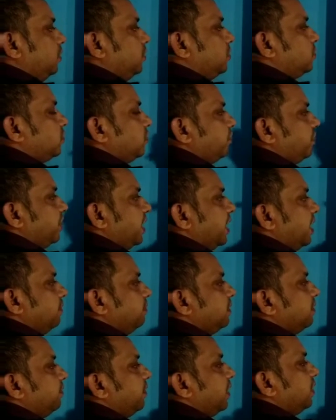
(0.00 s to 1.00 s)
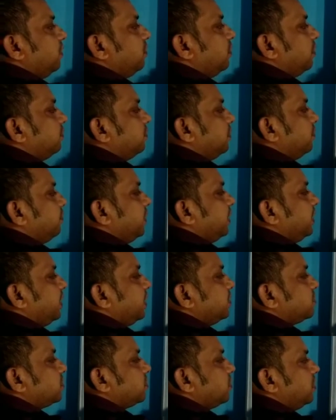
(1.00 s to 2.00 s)
so we have the value of the V
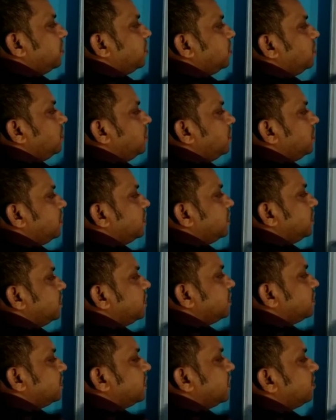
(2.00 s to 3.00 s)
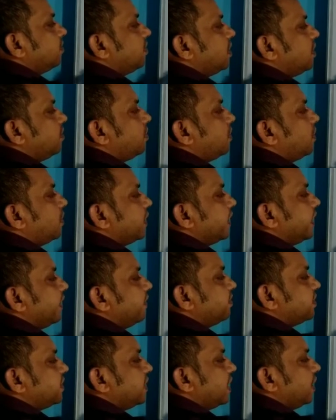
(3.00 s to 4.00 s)
is equal to sigma upon
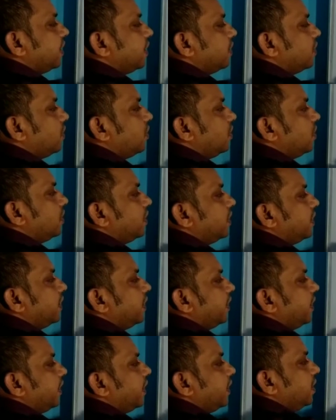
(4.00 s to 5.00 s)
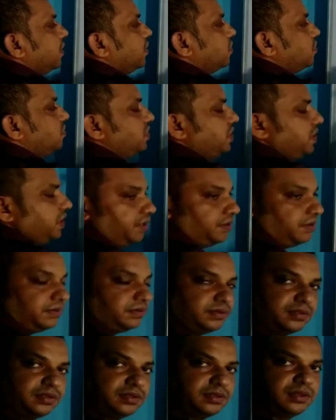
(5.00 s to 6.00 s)
epsilon naught into T.
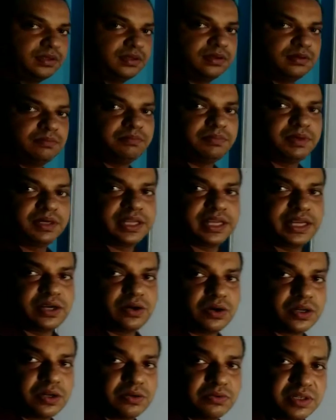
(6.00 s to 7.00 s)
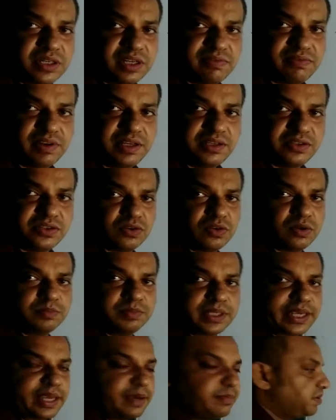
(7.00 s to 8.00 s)
But according to the definition of
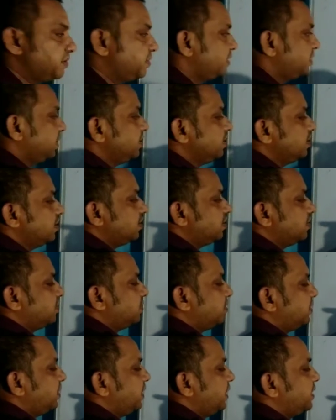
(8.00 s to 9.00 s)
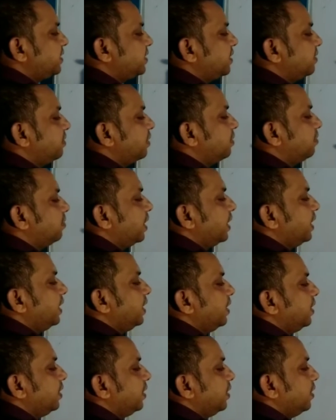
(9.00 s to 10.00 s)
the capacitance, C is given by
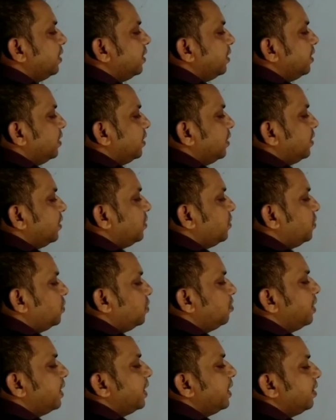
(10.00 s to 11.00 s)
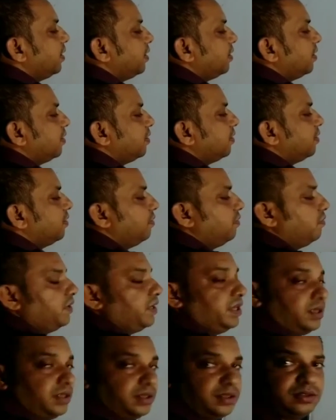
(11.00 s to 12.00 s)
Q by
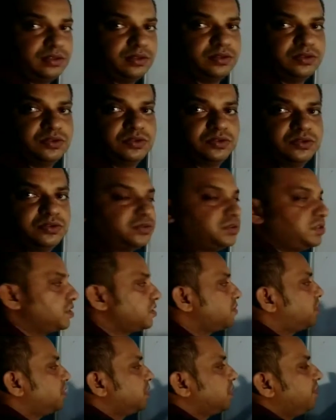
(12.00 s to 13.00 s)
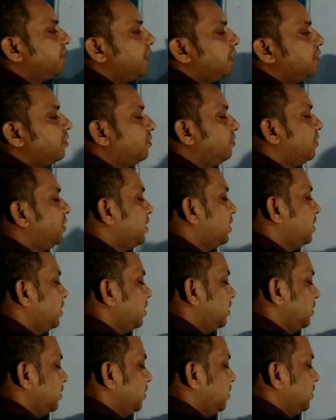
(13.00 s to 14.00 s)
V. So just put the value of V
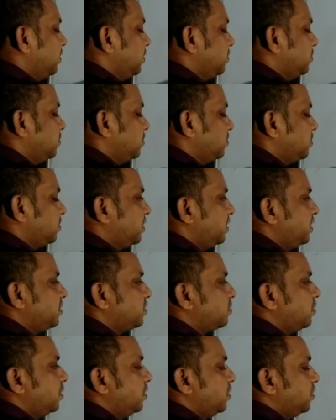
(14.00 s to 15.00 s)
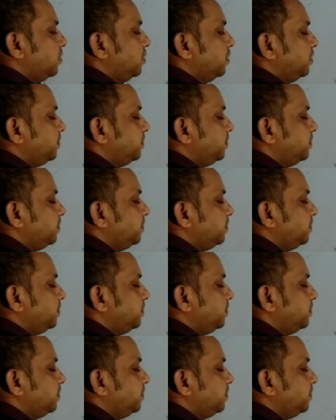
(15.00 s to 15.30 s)
here. So C is equal to